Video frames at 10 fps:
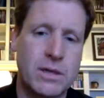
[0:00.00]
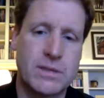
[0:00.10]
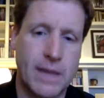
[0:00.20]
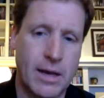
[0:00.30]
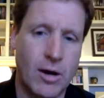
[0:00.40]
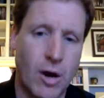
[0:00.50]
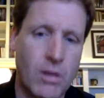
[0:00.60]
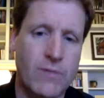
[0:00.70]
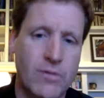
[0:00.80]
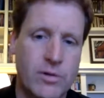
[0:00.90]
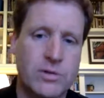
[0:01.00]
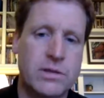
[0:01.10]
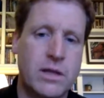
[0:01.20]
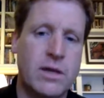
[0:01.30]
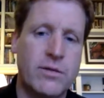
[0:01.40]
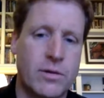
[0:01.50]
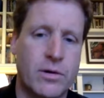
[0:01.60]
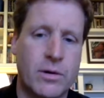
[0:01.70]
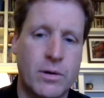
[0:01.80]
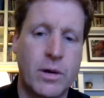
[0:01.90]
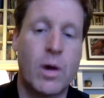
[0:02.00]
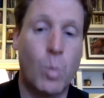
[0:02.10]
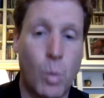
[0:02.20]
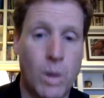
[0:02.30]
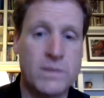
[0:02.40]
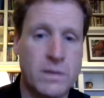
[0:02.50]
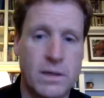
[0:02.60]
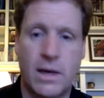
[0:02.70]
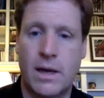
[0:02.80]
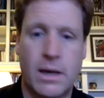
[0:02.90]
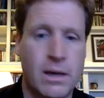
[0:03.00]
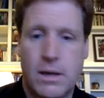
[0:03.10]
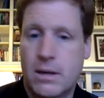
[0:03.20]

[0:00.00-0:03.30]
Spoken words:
It's saying all the verses that you've learned once a day,